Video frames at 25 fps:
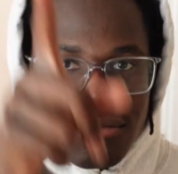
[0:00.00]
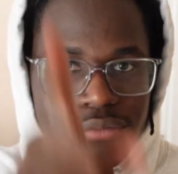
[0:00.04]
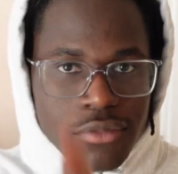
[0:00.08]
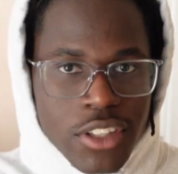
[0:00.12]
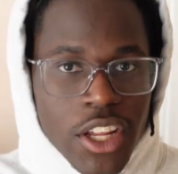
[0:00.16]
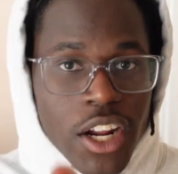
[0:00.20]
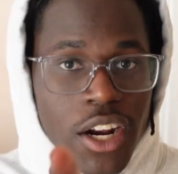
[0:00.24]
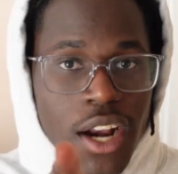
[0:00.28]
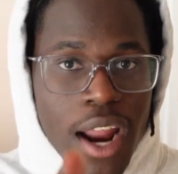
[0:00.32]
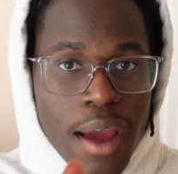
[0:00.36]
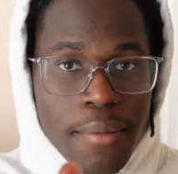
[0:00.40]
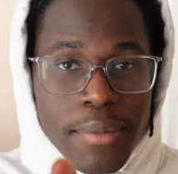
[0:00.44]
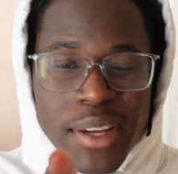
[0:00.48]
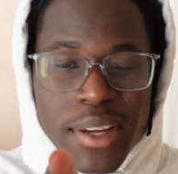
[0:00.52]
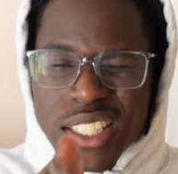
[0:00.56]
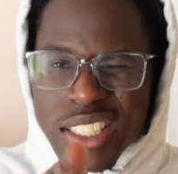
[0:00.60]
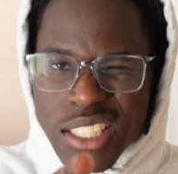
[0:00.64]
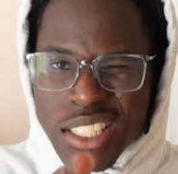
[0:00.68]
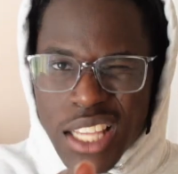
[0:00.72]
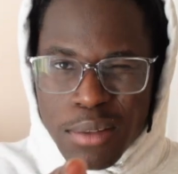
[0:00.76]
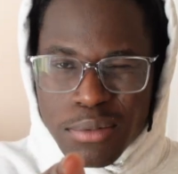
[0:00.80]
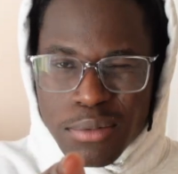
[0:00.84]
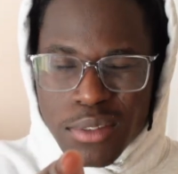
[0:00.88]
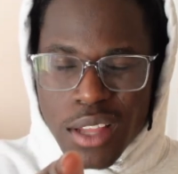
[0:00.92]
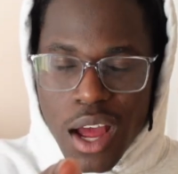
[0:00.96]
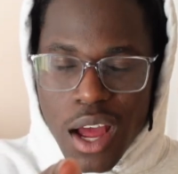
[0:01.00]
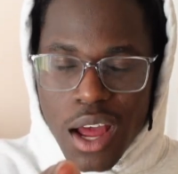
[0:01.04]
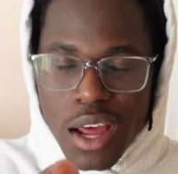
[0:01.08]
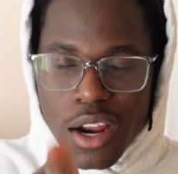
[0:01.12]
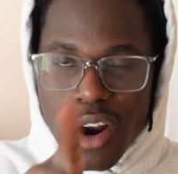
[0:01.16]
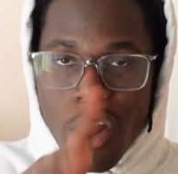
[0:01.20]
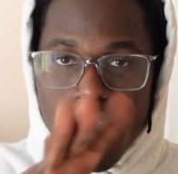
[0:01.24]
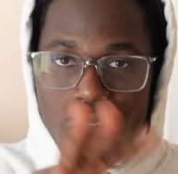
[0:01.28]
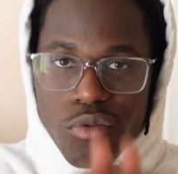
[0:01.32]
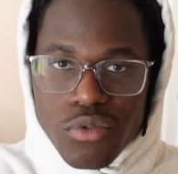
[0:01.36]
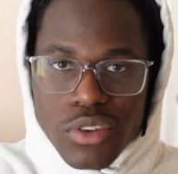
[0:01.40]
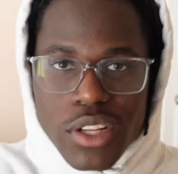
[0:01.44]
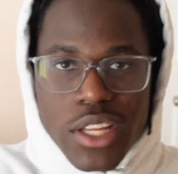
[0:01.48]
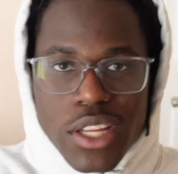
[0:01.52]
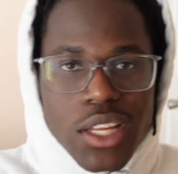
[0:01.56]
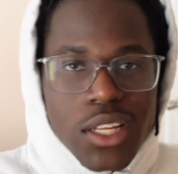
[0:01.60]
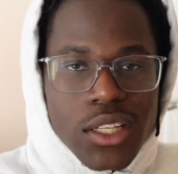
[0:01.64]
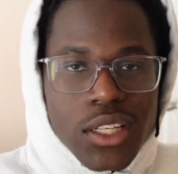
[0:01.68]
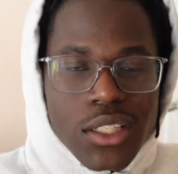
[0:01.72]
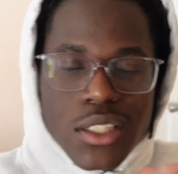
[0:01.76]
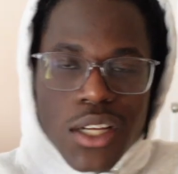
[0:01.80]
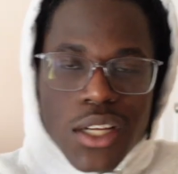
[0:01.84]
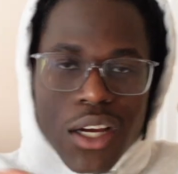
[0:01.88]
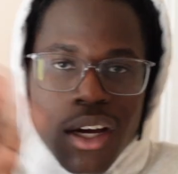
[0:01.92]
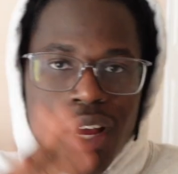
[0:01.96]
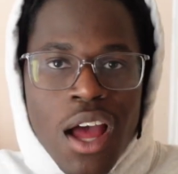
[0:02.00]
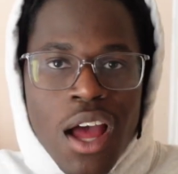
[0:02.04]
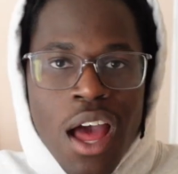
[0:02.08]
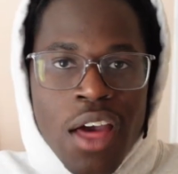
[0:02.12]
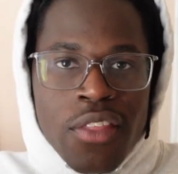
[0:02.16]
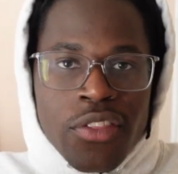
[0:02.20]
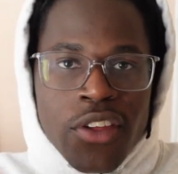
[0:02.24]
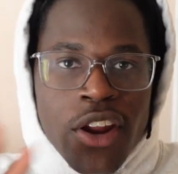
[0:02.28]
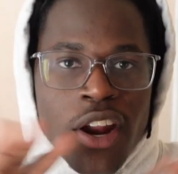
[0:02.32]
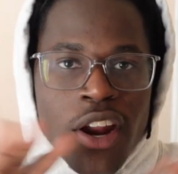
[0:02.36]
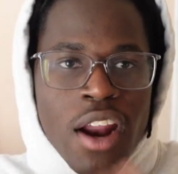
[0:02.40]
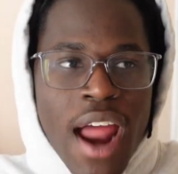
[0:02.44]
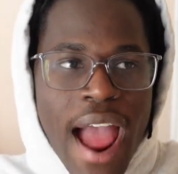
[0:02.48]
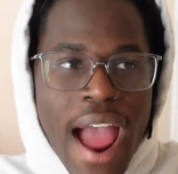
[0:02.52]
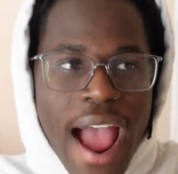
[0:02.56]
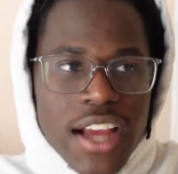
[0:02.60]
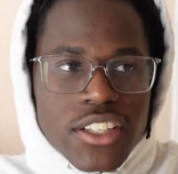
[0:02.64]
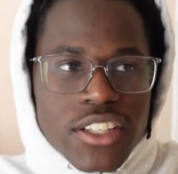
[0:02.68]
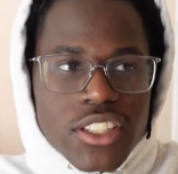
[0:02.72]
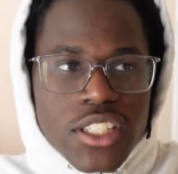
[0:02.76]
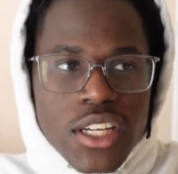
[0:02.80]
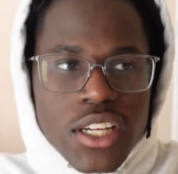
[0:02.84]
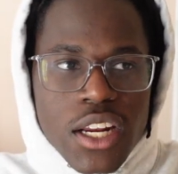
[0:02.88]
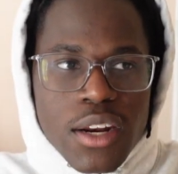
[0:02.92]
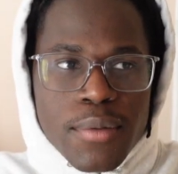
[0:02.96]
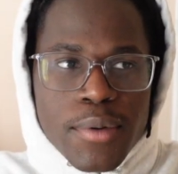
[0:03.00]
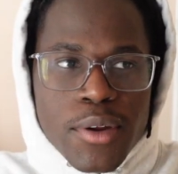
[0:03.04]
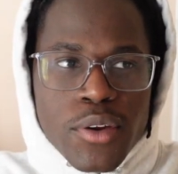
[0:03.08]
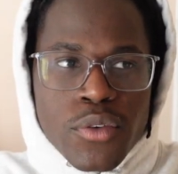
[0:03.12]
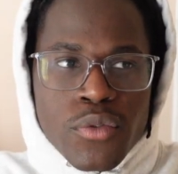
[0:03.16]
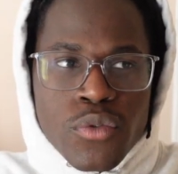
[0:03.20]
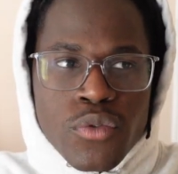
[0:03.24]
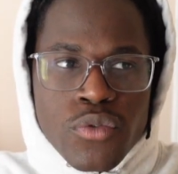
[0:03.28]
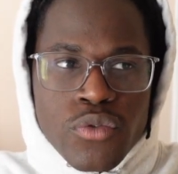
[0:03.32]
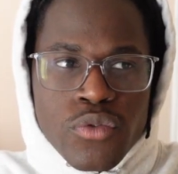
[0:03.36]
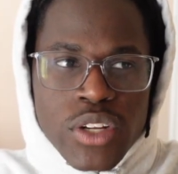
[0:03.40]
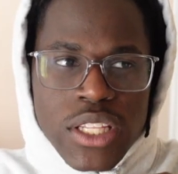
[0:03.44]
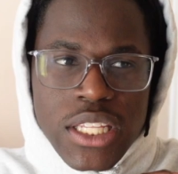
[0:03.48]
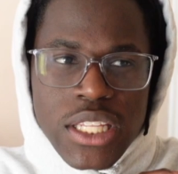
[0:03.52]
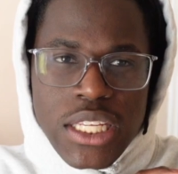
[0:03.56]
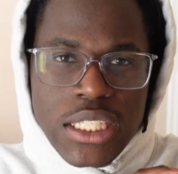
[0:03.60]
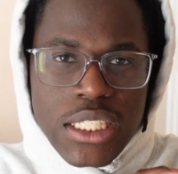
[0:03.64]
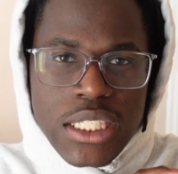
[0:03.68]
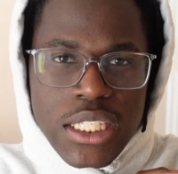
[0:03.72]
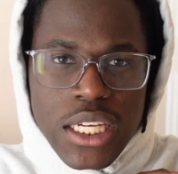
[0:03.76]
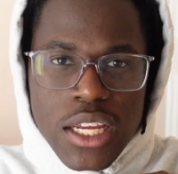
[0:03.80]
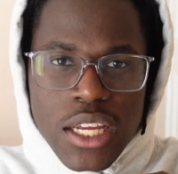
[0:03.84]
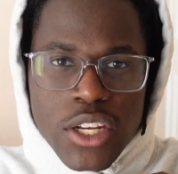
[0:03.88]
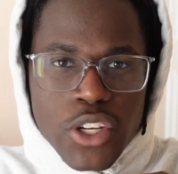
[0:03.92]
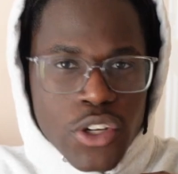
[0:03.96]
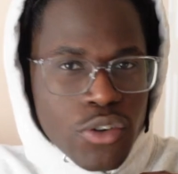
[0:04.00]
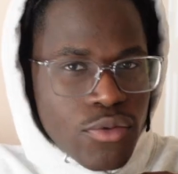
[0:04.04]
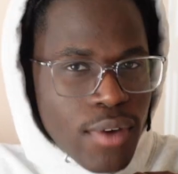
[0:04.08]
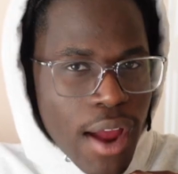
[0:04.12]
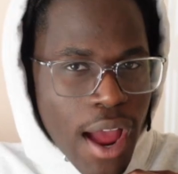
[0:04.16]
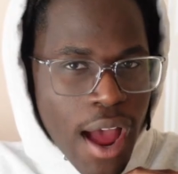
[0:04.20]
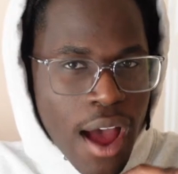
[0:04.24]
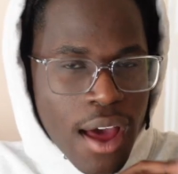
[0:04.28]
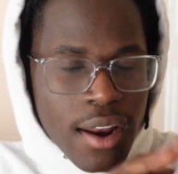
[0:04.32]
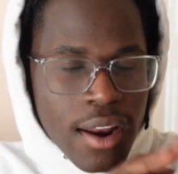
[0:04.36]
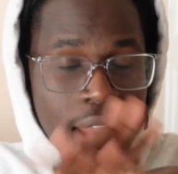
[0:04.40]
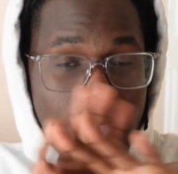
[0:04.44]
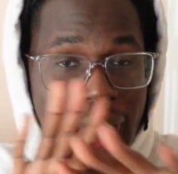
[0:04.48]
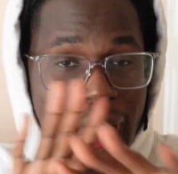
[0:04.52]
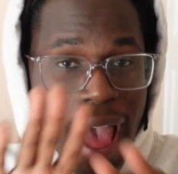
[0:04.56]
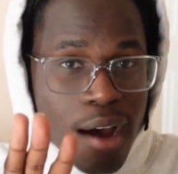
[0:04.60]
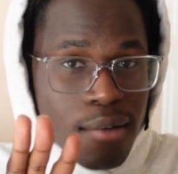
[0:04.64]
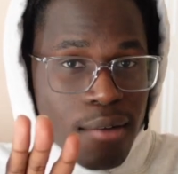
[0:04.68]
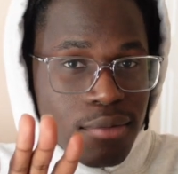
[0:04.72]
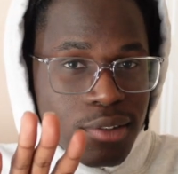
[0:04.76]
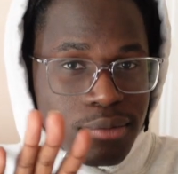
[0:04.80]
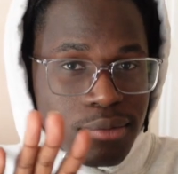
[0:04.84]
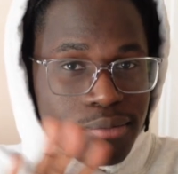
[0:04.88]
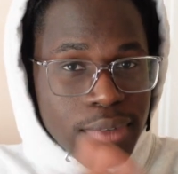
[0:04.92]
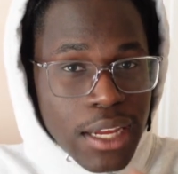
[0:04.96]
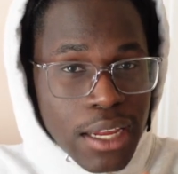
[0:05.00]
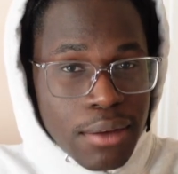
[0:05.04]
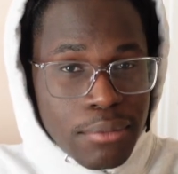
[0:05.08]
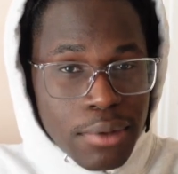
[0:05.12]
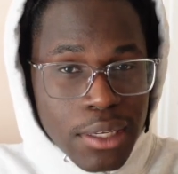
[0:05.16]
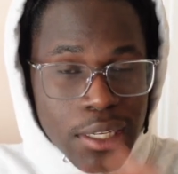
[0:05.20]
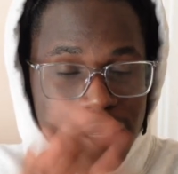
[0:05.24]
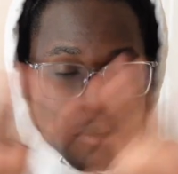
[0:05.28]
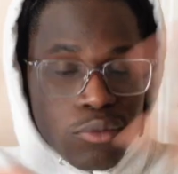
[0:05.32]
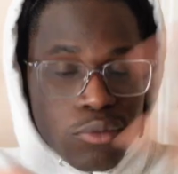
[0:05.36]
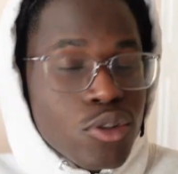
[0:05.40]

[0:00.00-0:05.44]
they're not being slept on hopefully they're actually gonna be releasing a new an album maybe.